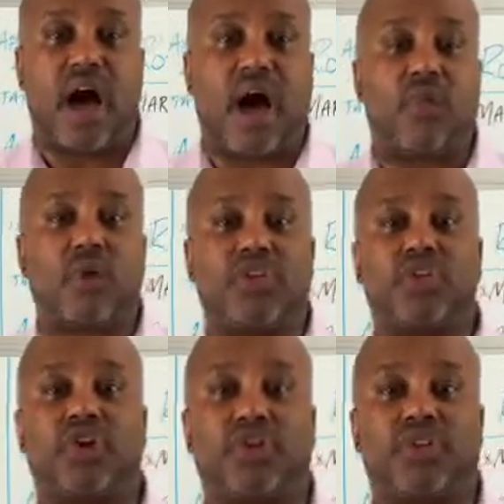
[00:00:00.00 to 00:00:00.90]
I want to
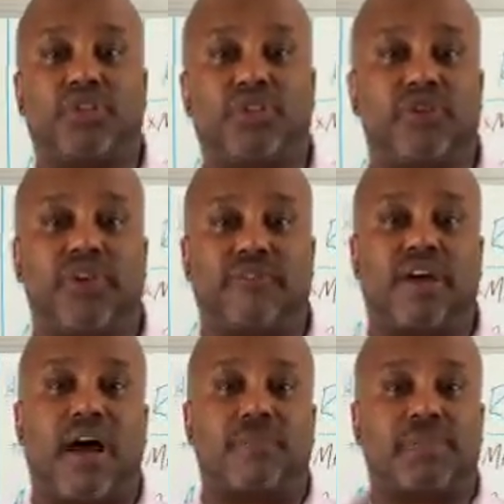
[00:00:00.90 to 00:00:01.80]
show you the two
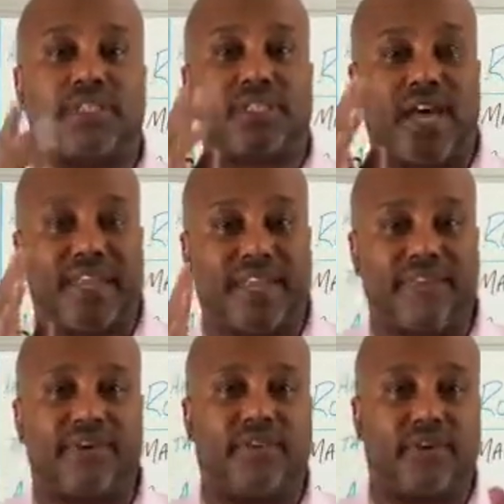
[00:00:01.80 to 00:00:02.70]
different options, kind of
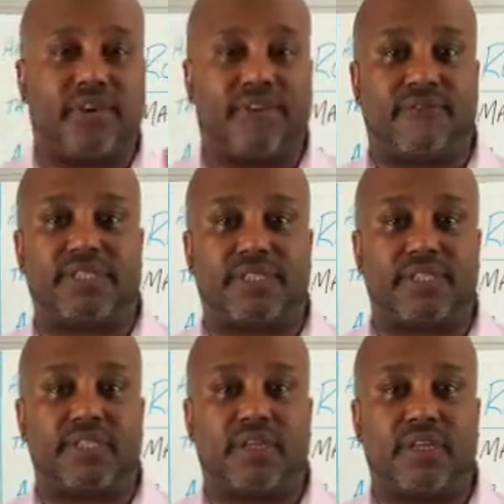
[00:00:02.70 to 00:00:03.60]
give you their
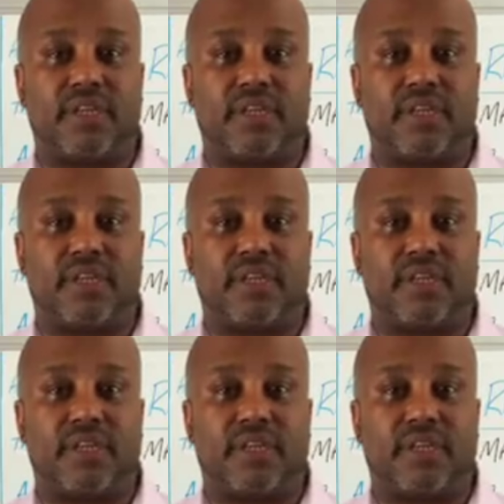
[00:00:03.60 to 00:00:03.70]
differences,